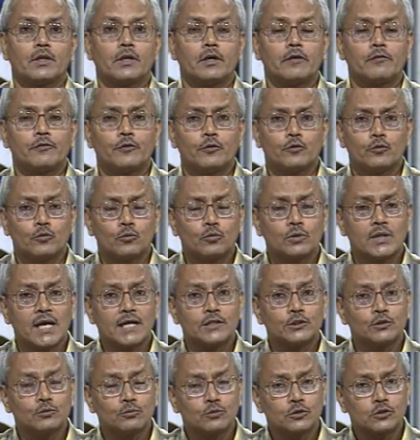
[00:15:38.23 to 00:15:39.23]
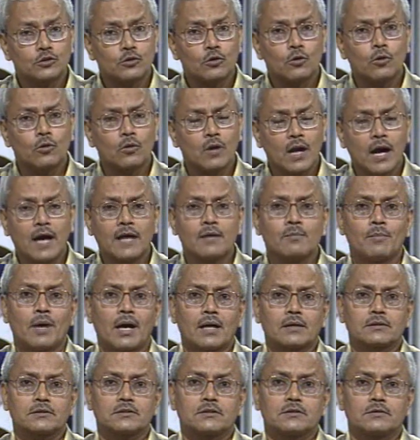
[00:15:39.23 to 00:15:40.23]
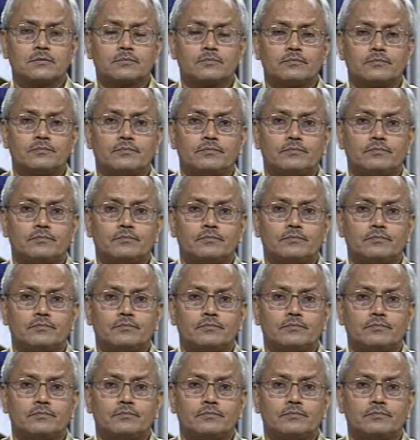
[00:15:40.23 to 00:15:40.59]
If you do that, you would score high marks.